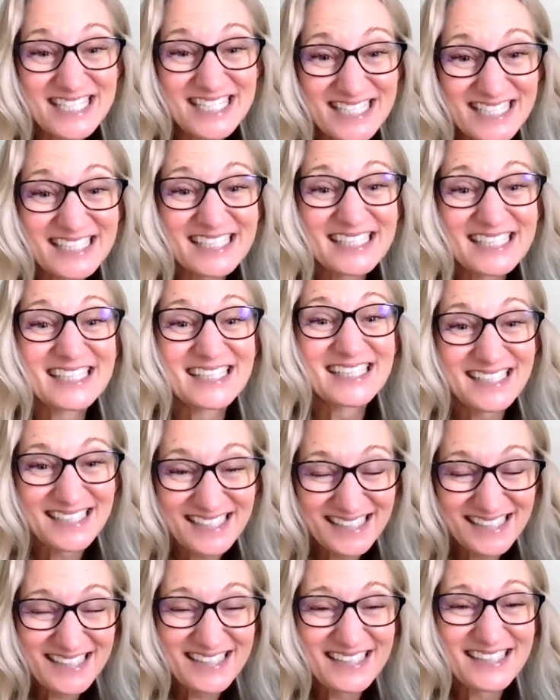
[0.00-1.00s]
like, and
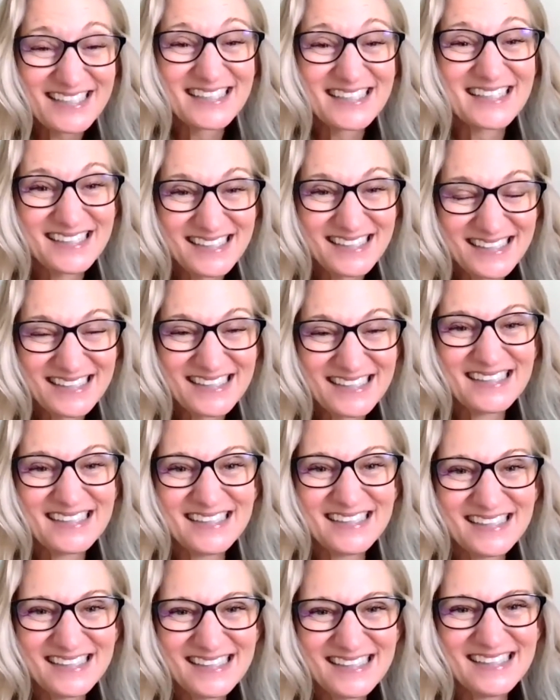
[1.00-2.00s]
I was like 5
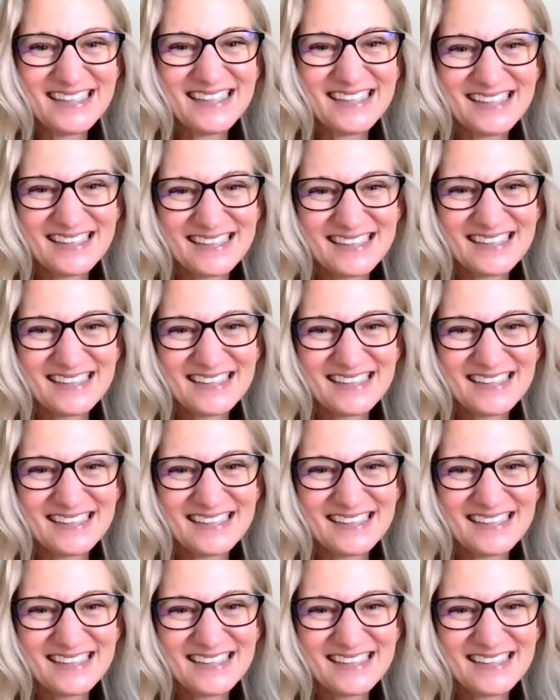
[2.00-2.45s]
years removed from